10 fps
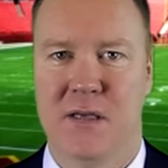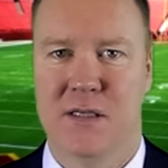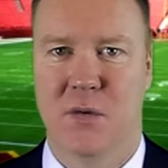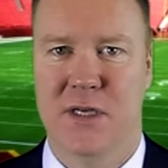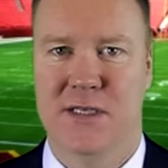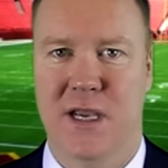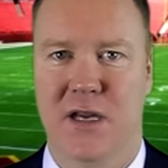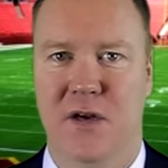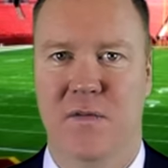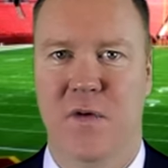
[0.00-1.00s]
So once
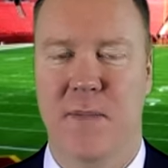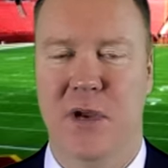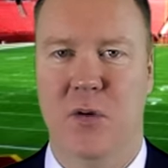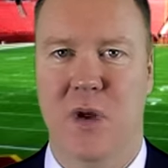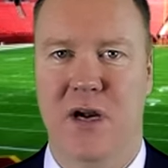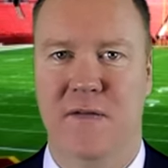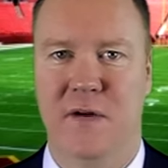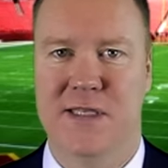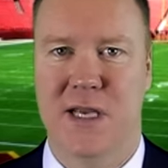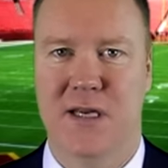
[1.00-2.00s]
again, your free pick winner
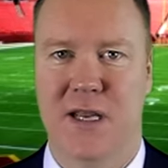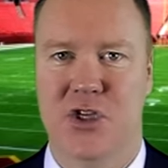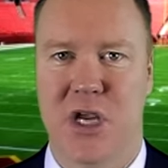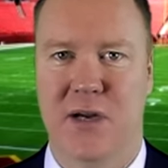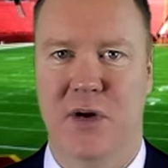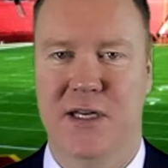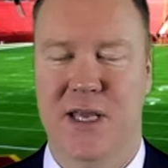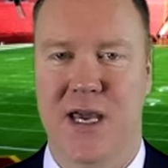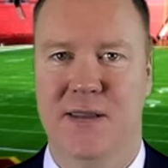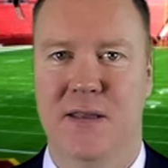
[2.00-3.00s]
for Sunday, January
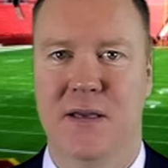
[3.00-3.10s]
10th.